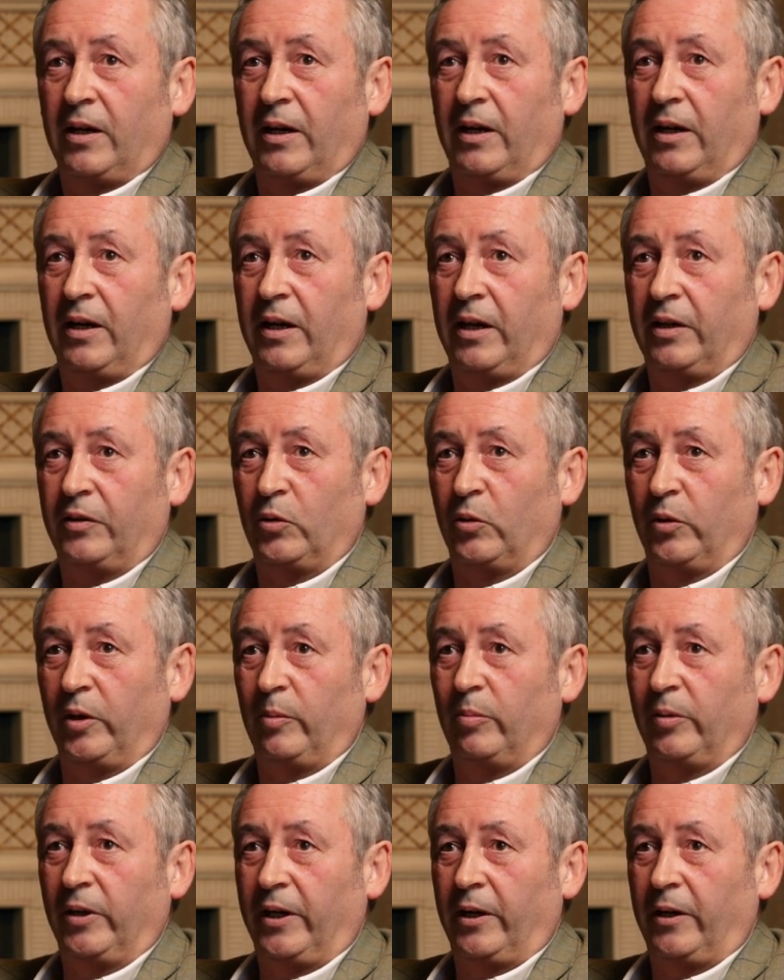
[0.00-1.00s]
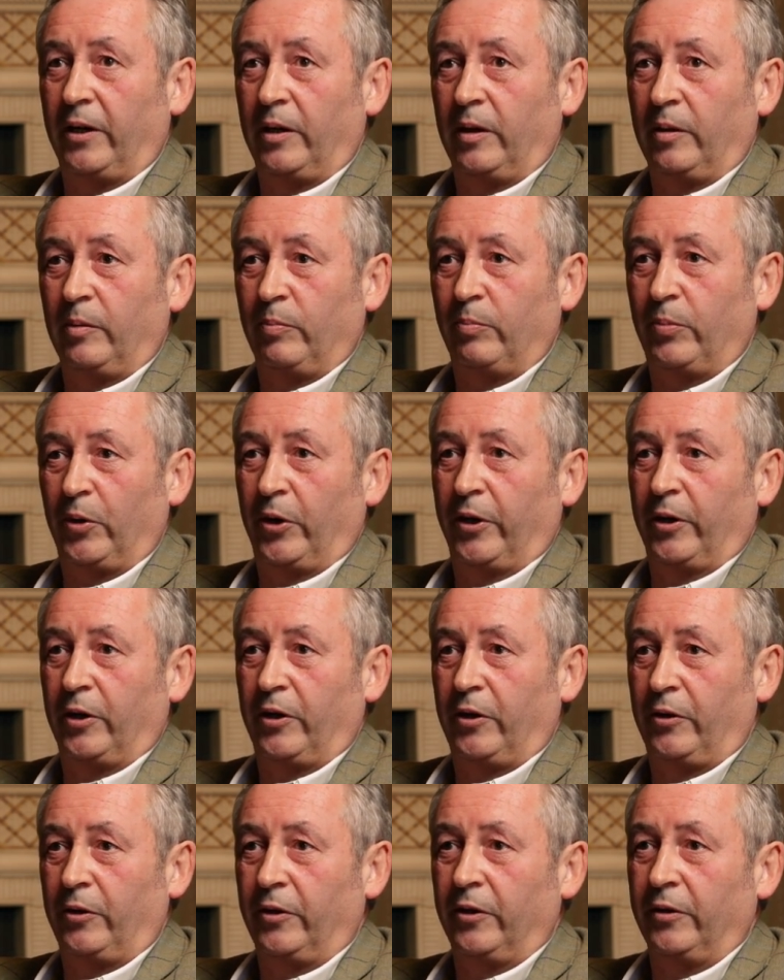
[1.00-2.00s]
uh, Tony Blair, Bertie
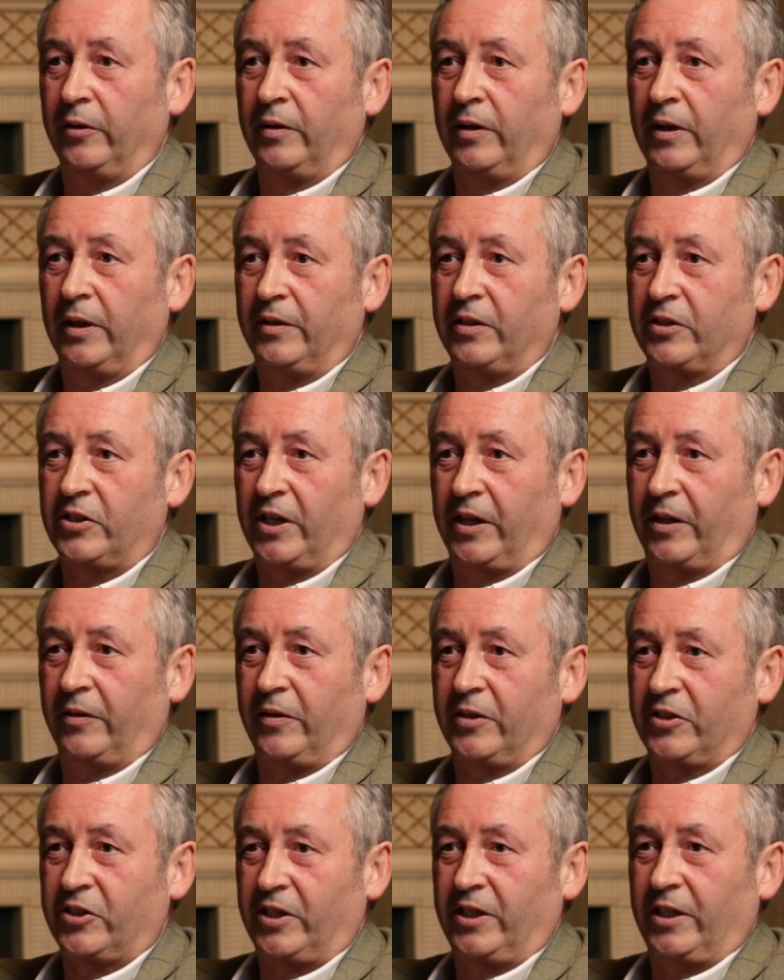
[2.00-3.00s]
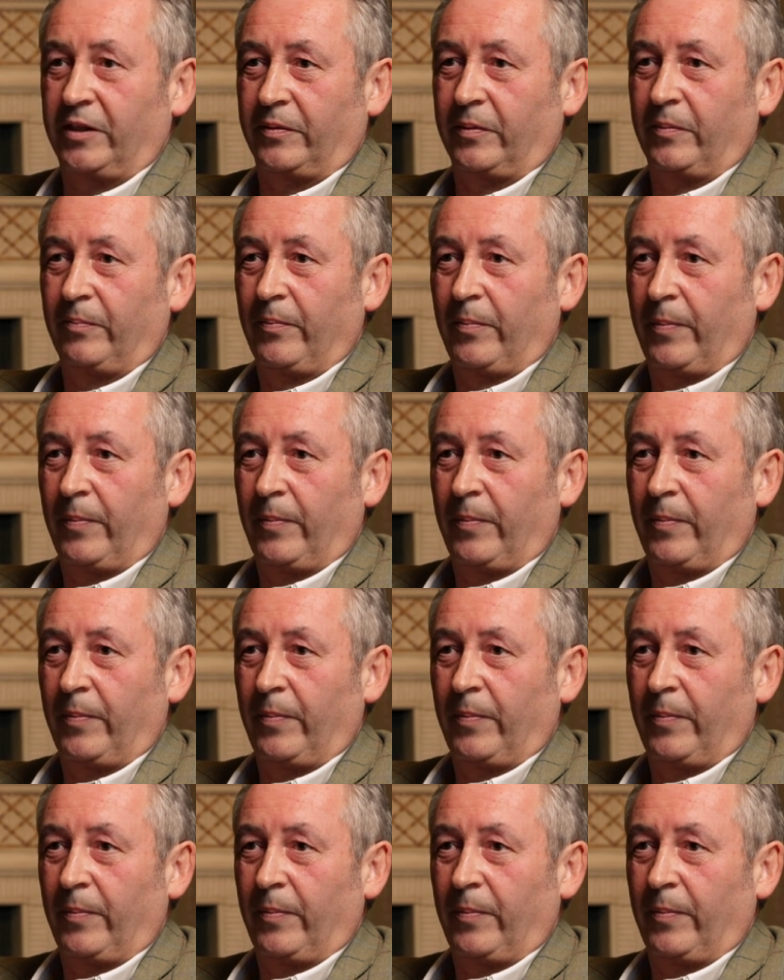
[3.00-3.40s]
Ahern, and the Secretary of State.